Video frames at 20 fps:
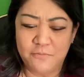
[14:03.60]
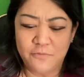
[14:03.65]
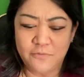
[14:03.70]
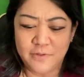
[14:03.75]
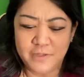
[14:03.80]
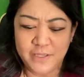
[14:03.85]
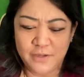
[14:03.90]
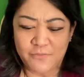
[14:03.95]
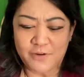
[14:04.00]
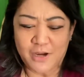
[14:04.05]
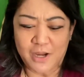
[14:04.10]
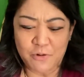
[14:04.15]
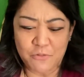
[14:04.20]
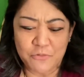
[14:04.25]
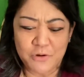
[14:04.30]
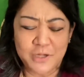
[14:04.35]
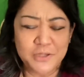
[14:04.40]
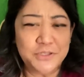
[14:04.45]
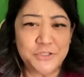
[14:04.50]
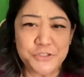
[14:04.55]
if I
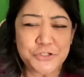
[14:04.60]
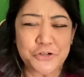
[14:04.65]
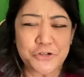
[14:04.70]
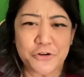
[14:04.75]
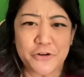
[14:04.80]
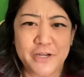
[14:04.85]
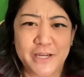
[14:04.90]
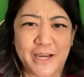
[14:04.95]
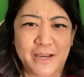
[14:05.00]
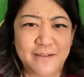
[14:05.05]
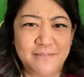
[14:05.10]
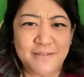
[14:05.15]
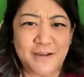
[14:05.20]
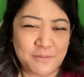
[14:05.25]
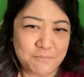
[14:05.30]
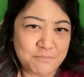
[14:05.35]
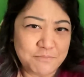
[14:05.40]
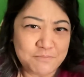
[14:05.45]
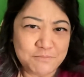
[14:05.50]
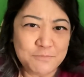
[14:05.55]
were on the jury,
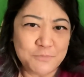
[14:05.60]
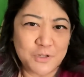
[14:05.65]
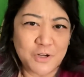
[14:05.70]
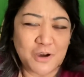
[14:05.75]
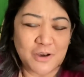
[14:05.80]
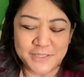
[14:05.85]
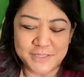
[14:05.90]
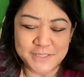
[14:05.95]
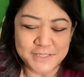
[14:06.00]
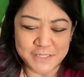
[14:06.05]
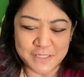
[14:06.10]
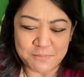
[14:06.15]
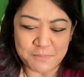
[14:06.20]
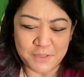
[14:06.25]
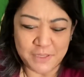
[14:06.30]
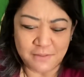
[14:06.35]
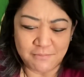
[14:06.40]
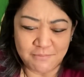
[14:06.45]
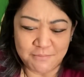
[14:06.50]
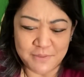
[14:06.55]
I would honestly
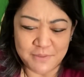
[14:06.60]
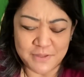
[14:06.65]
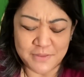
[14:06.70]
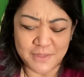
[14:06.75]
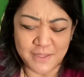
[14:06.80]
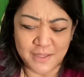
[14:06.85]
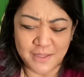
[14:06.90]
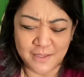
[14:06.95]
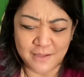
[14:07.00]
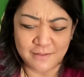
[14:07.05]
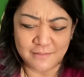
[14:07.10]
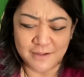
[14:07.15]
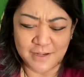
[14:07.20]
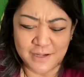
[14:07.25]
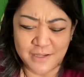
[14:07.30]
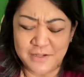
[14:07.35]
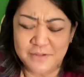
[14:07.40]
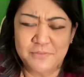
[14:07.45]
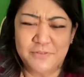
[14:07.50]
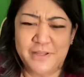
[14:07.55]
be thinking
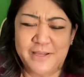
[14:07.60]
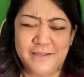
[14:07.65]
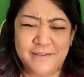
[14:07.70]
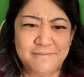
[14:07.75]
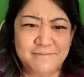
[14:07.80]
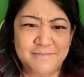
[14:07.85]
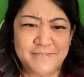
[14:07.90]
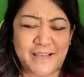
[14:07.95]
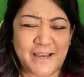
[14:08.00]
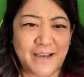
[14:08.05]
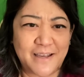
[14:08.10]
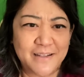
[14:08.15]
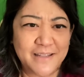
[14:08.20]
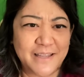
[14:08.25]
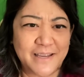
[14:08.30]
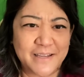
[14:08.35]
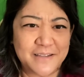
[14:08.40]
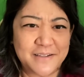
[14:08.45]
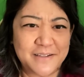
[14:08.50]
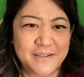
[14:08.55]
kind of like that, like,